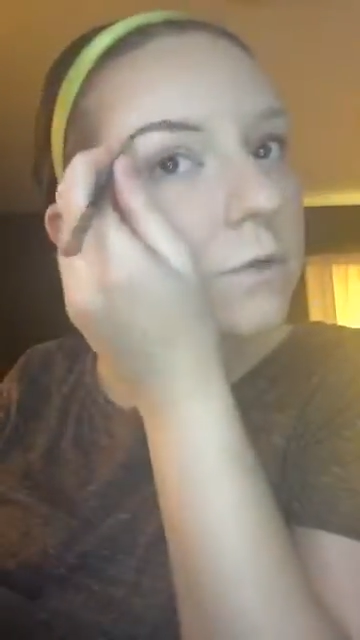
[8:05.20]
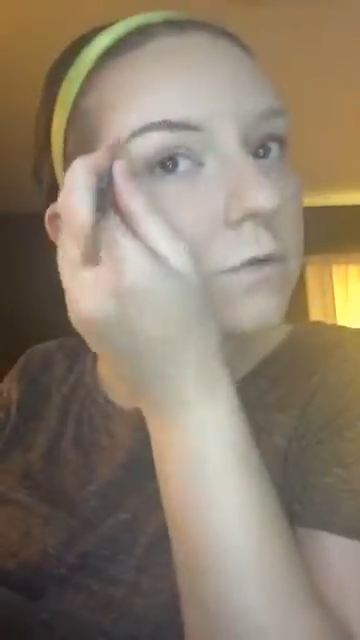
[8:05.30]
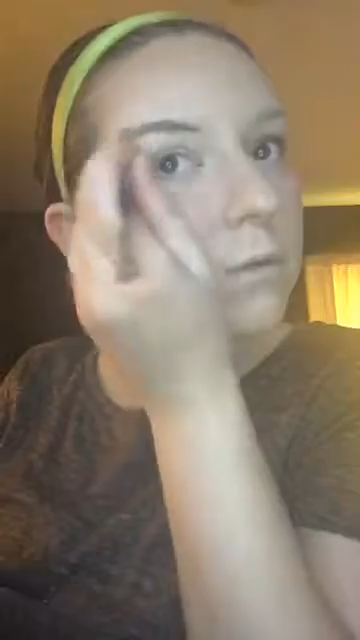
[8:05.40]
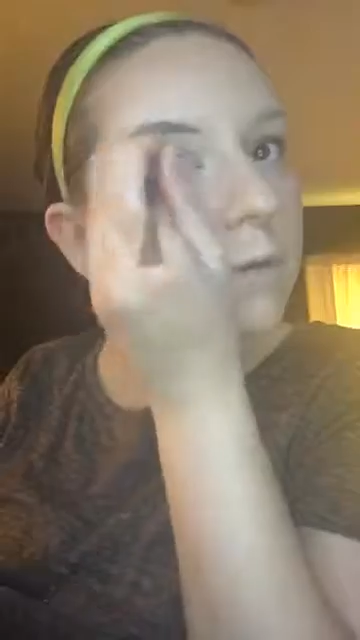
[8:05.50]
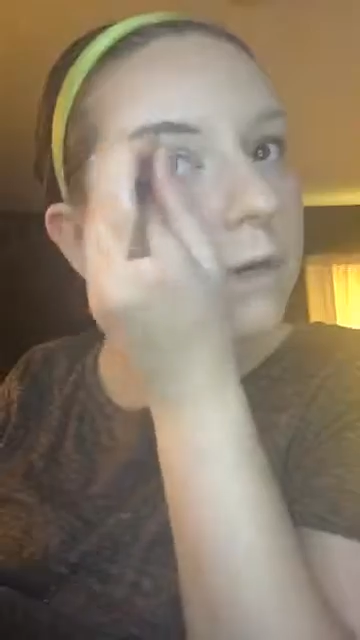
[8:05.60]

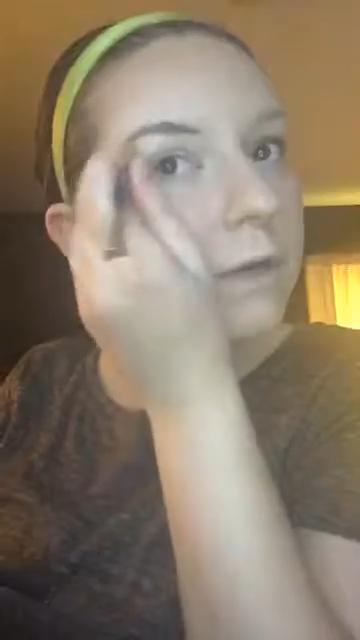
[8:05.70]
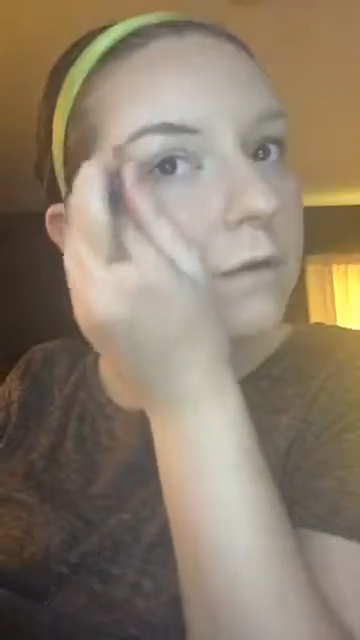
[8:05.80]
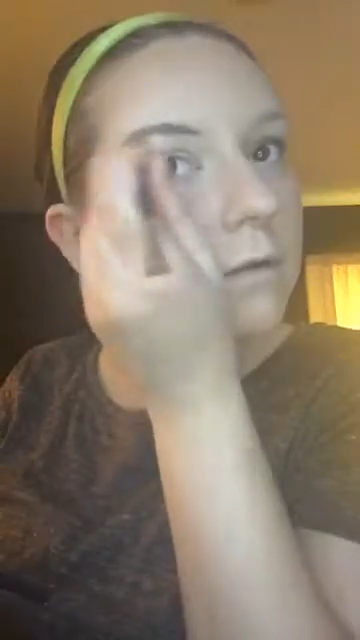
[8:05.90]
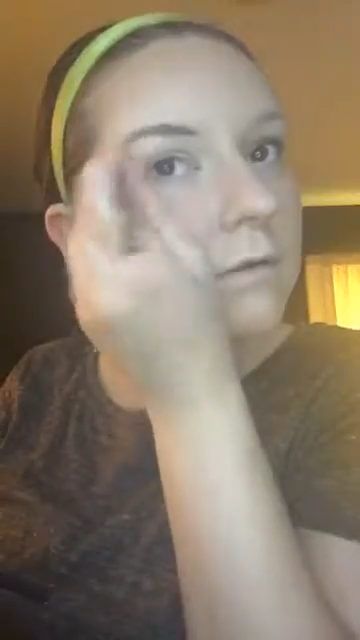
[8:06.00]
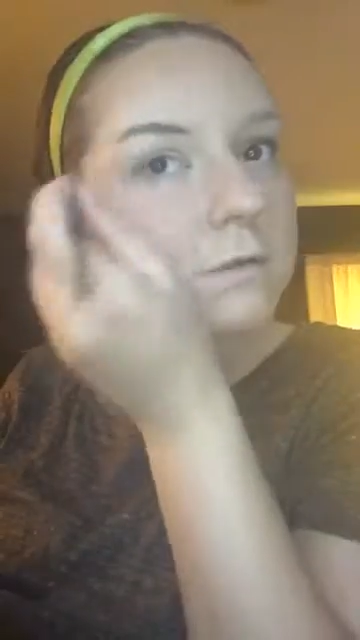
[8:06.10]
great.
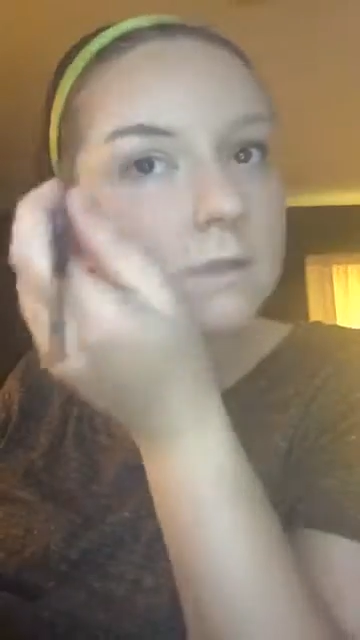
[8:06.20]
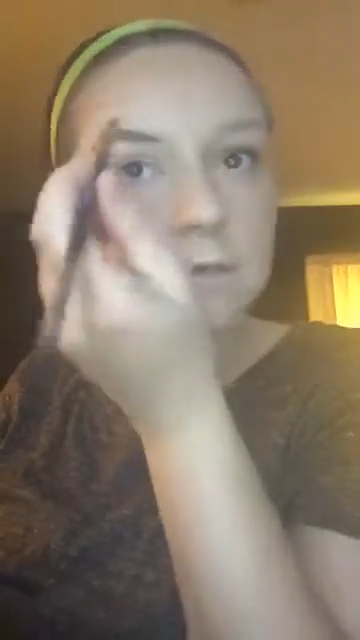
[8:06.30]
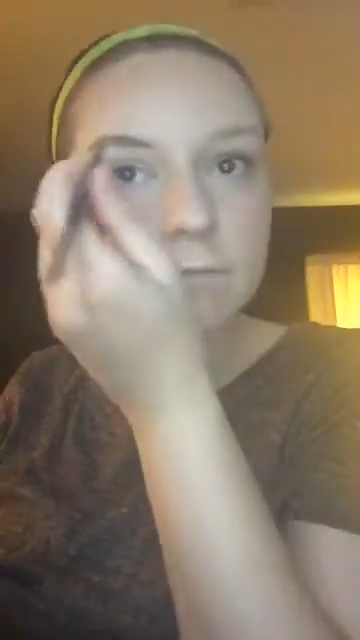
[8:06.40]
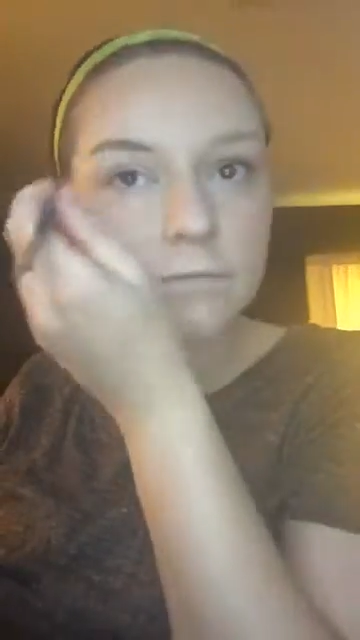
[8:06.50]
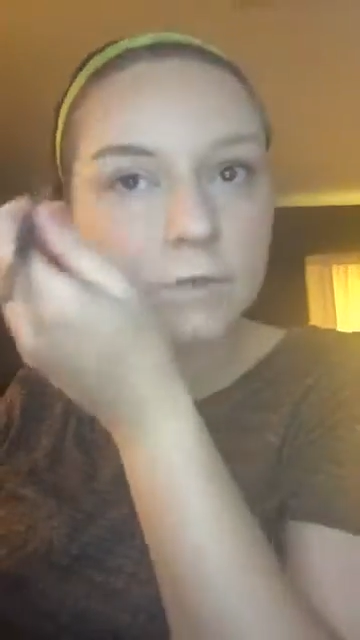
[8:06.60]

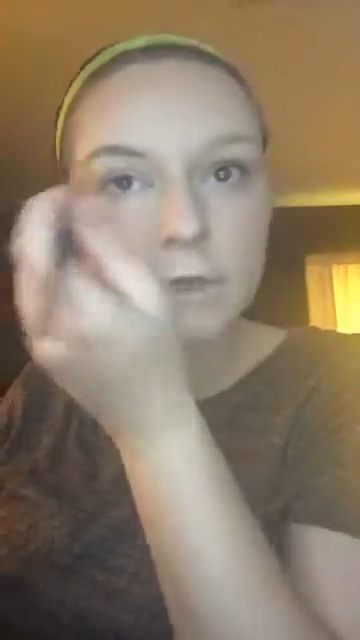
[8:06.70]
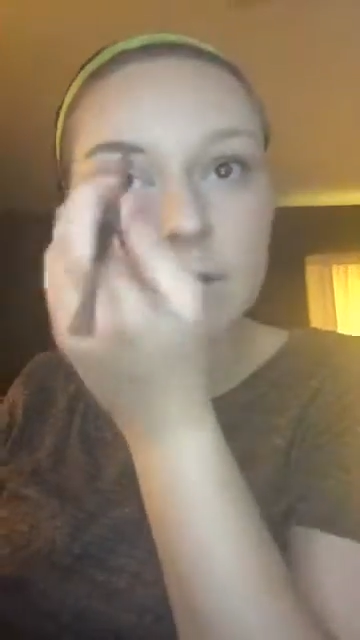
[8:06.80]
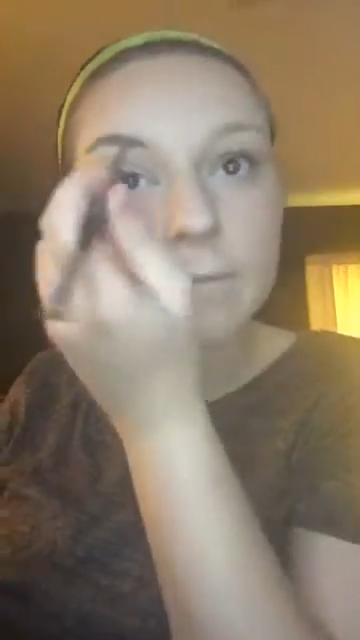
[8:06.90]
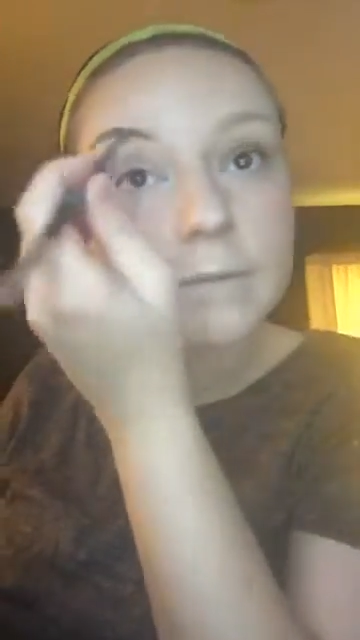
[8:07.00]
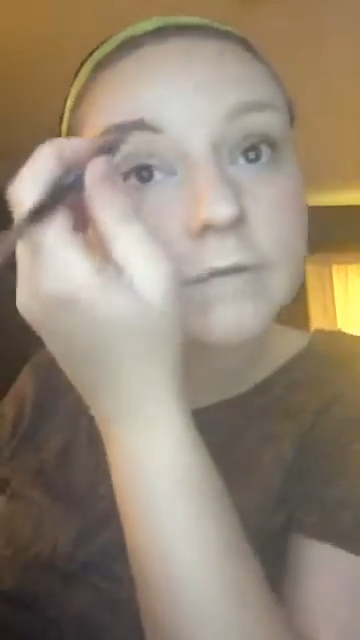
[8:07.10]
See, right now
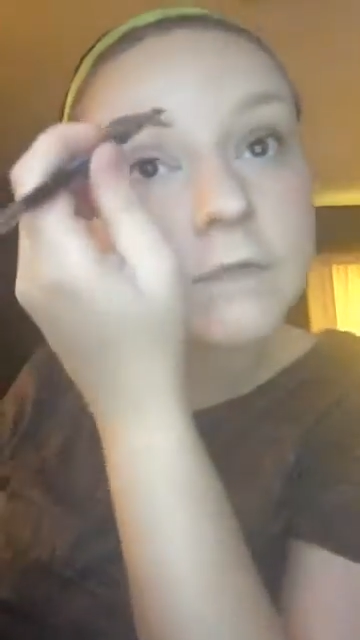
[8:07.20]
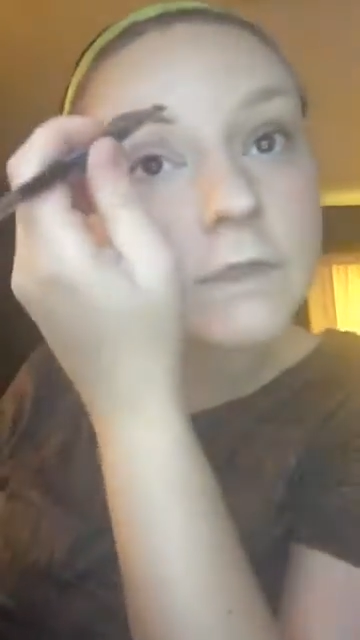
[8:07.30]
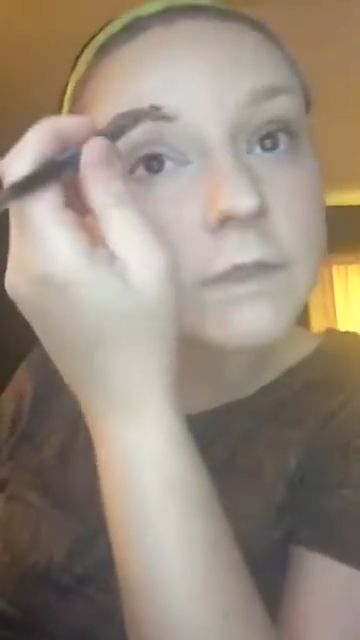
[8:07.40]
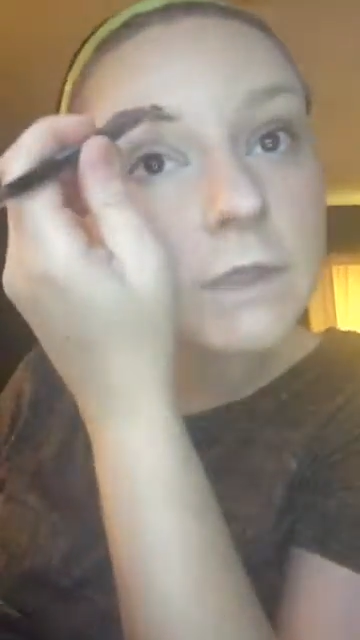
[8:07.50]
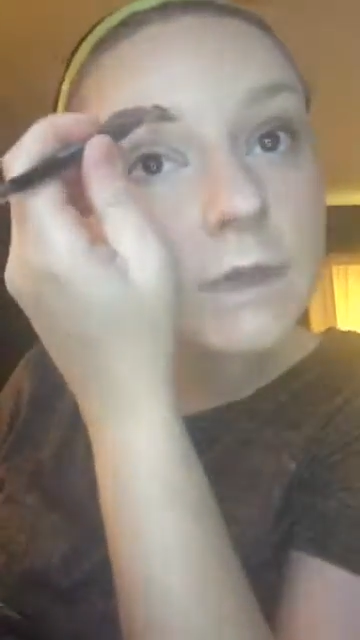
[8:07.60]
I'm going to
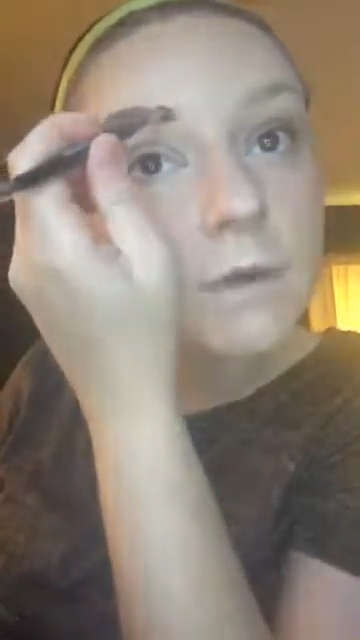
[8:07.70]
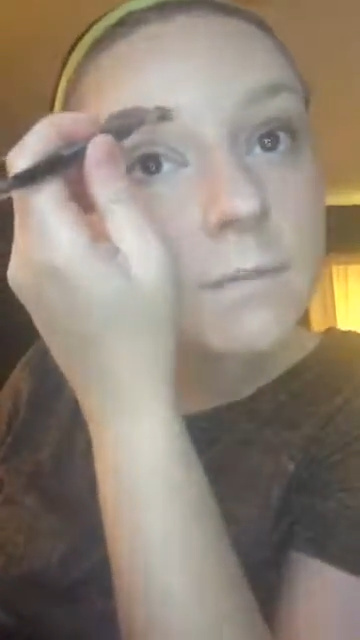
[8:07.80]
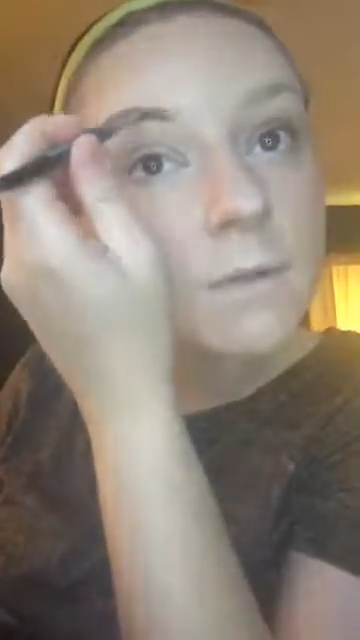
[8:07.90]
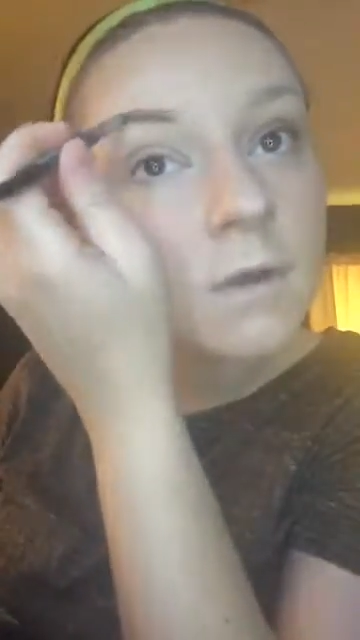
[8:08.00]
clean that up.